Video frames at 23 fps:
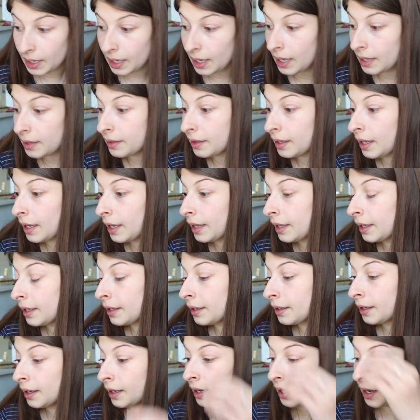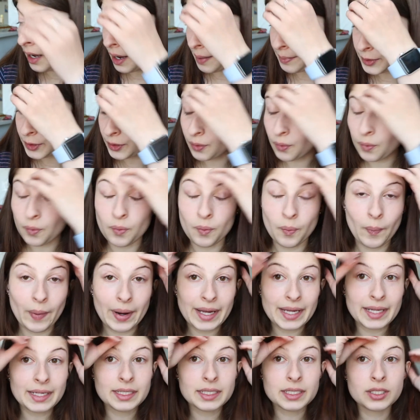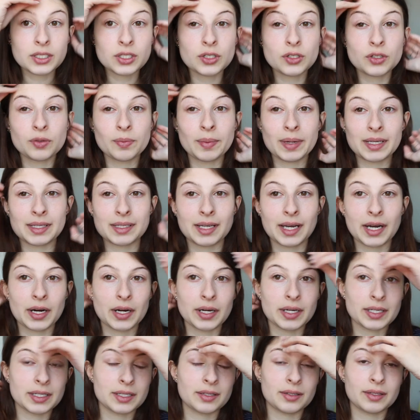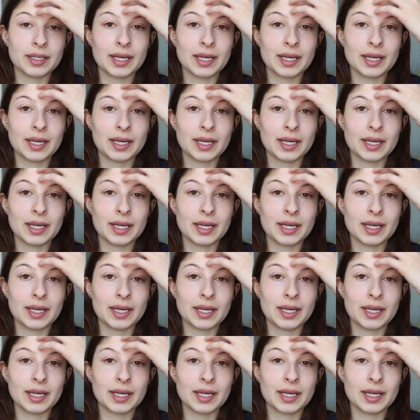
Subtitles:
And then I'm gonna wait to do mascara until the